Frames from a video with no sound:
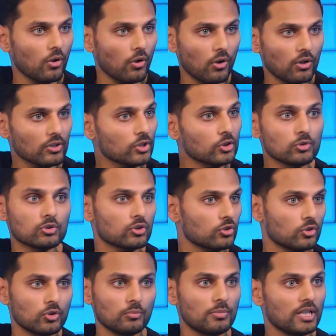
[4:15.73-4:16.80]
or
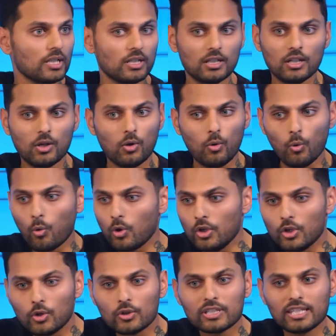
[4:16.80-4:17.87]
YouTube, all
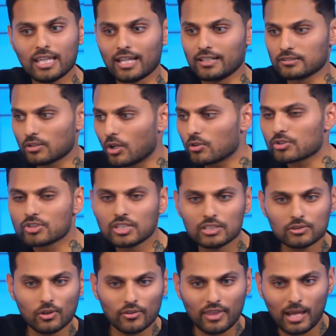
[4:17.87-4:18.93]
you're looking at is, oh,
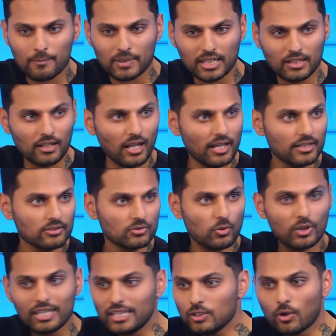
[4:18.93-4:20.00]
she got that many likes,
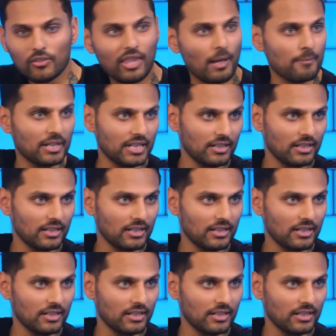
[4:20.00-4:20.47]
or he got that